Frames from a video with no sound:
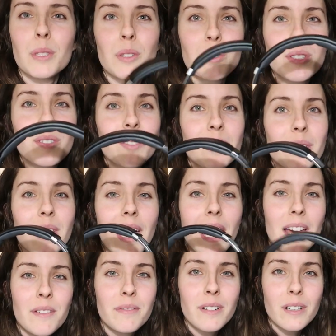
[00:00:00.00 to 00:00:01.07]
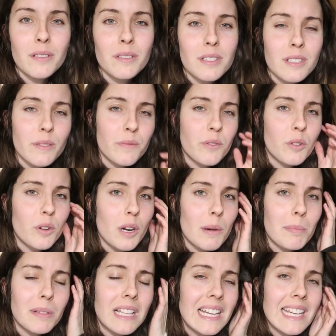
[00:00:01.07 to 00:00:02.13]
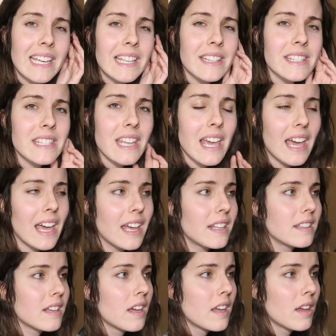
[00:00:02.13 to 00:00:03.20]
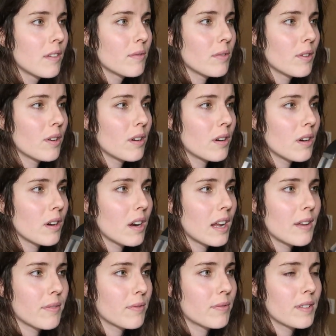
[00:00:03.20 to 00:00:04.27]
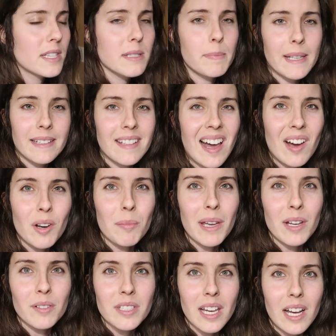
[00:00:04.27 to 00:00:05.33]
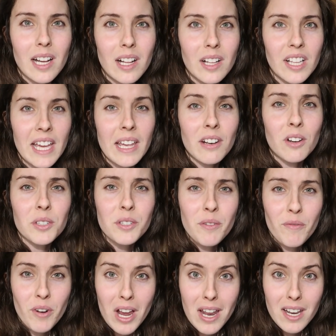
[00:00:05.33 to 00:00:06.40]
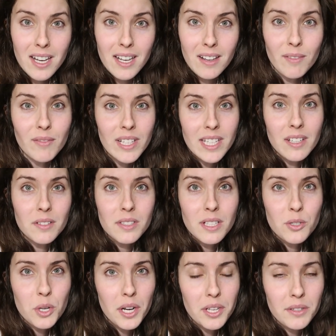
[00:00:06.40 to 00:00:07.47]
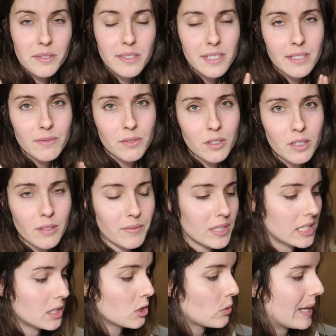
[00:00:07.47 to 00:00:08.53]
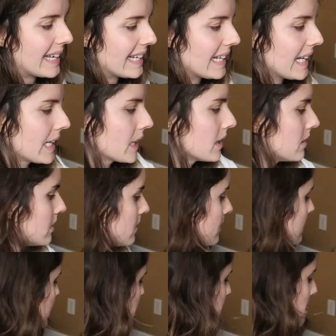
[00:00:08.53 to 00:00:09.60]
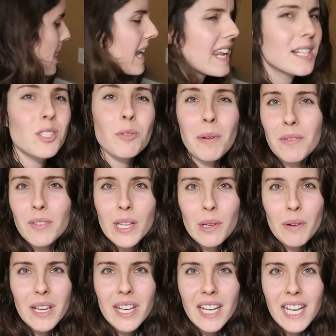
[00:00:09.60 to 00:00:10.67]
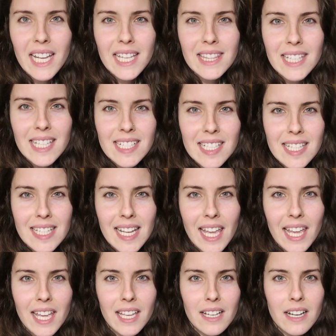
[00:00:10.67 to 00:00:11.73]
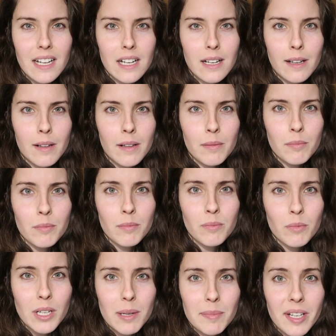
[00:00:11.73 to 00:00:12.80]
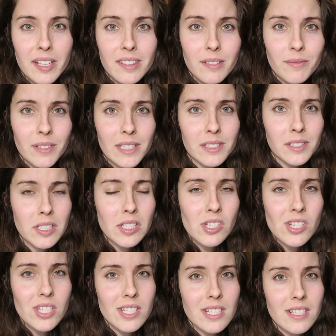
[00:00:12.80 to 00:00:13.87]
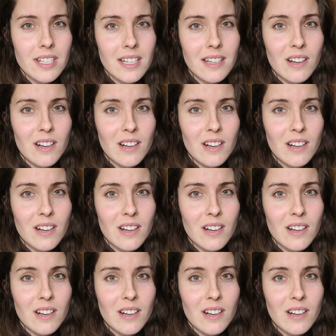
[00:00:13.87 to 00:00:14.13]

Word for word: Bluetooth headphones for planes and for if it's being loud in my hotel, and also for editing videos. I try to use these for video editing. And I do my video editing at the end of the day um, when I'm done in the field, just as an